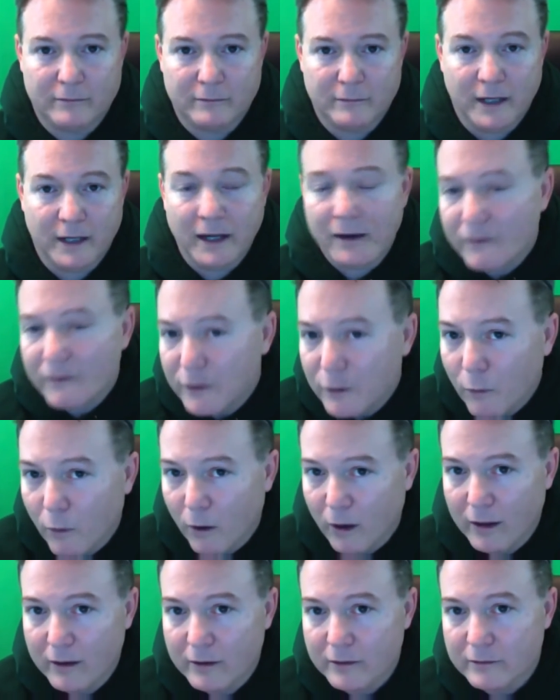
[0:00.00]
if you
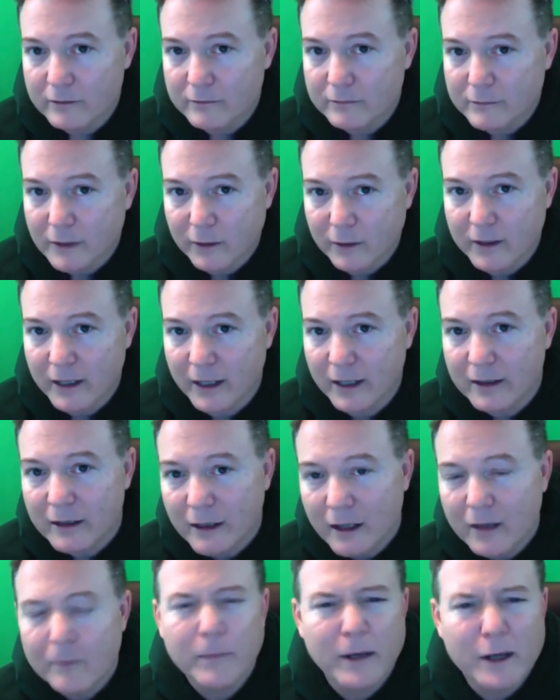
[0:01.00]
want. Okay.
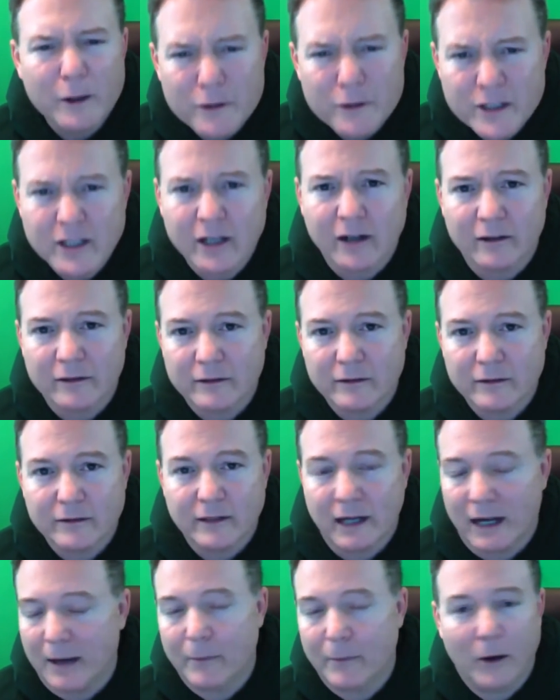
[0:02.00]
Be yourself.
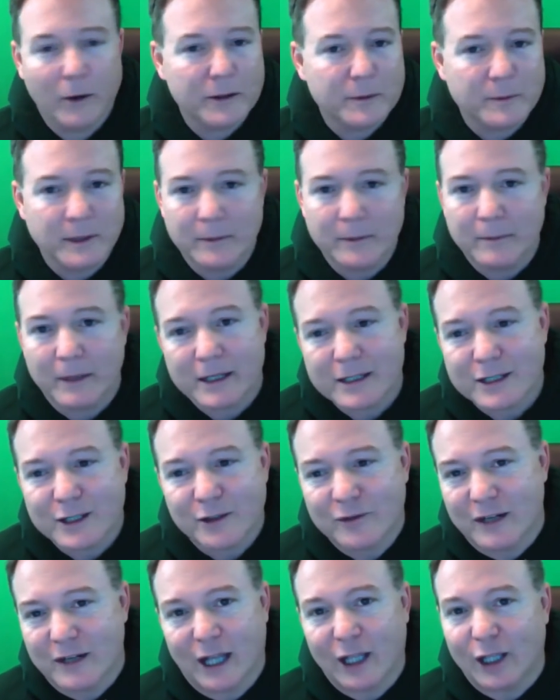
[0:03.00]
I'm always being
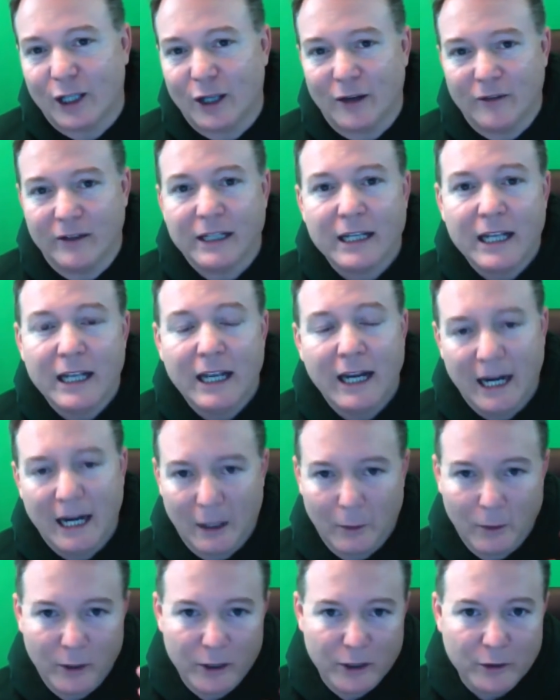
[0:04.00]
myself, and I love it. And
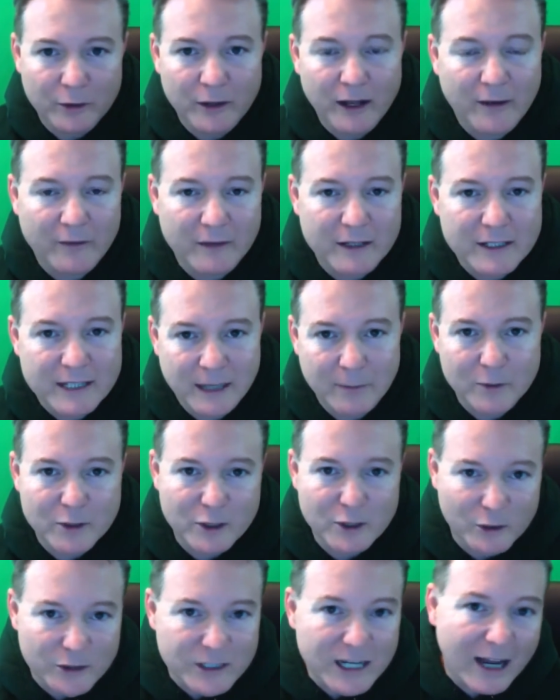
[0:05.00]
I want you to have the same
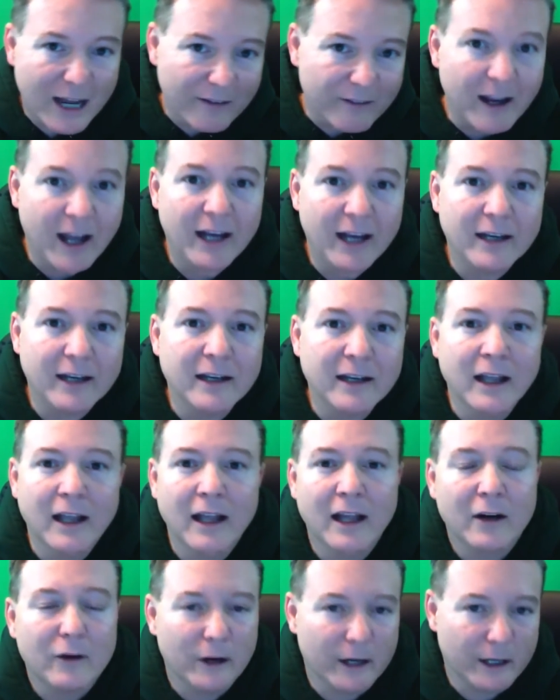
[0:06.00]
results I've gotten,
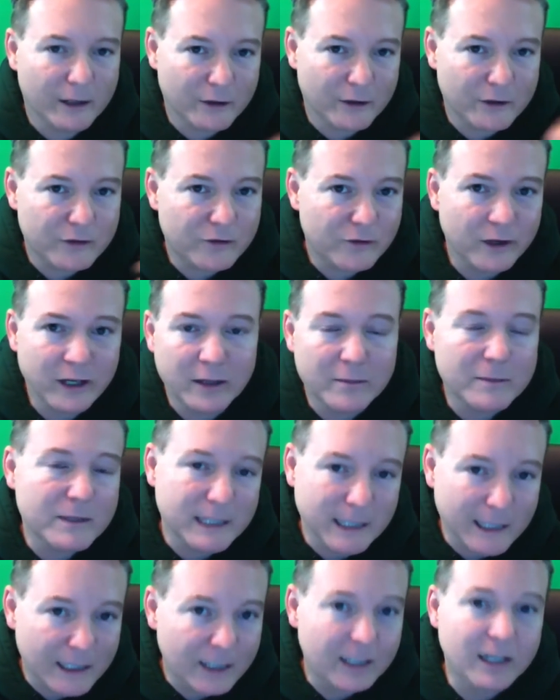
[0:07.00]
creating those freedoms,
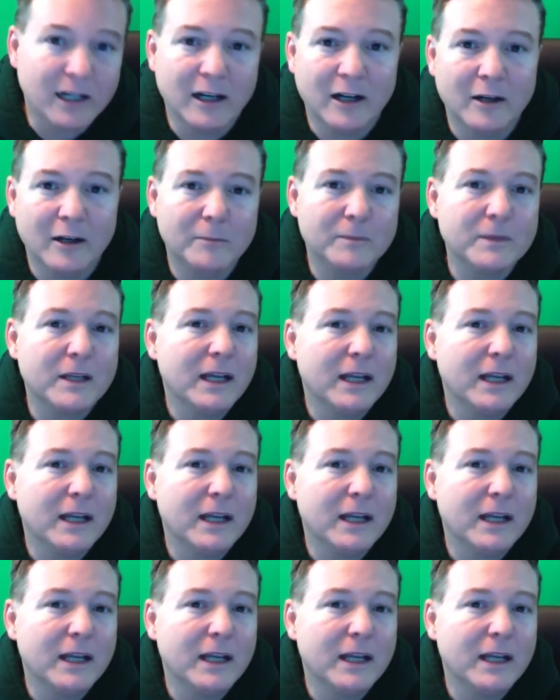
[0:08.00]
the income,